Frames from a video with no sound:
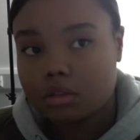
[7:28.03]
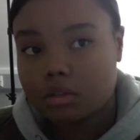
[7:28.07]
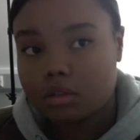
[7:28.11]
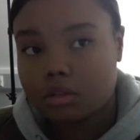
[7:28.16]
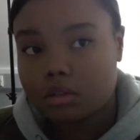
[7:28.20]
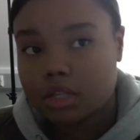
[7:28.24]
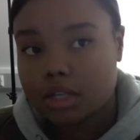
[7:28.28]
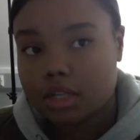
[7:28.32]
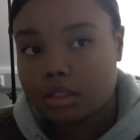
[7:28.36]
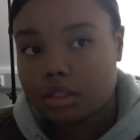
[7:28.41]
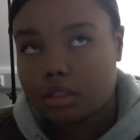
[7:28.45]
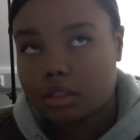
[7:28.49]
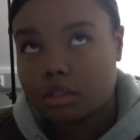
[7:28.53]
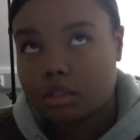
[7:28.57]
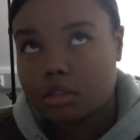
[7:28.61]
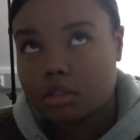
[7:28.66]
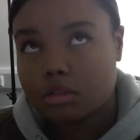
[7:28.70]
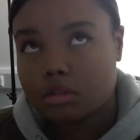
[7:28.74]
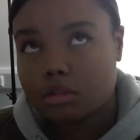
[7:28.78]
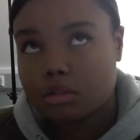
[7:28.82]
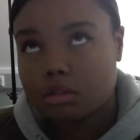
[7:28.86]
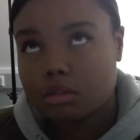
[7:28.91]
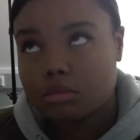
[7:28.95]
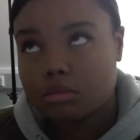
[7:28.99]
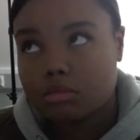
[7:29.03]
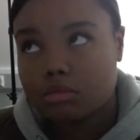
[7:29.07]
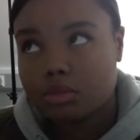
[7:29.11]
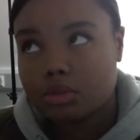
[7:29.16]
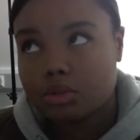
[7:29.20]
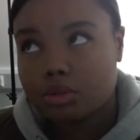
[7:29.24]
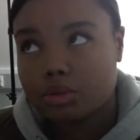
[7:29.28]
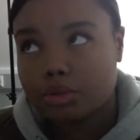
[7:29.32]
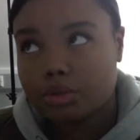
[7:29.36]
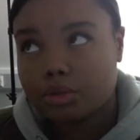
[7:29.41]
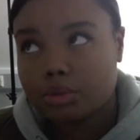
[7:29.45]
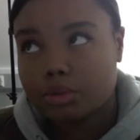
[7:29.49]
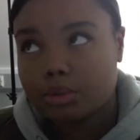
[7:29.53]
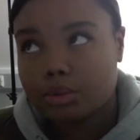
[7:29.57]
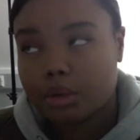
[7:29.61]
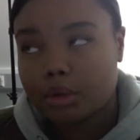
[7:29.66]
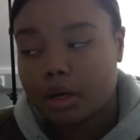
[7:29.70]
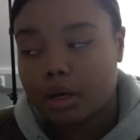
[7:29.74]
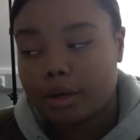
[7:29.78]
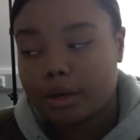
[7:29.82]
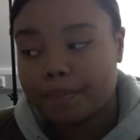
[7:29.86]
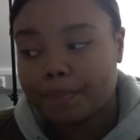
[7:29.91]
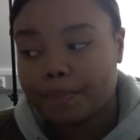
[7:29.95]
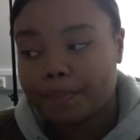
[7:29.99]
tend
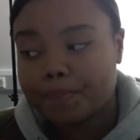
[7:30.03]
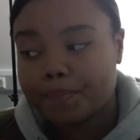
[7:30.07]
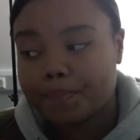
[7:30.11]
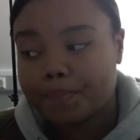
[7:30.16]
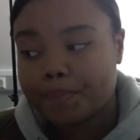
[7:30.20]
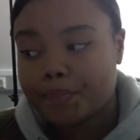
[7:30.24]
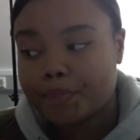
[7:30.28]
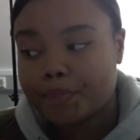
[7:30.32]
to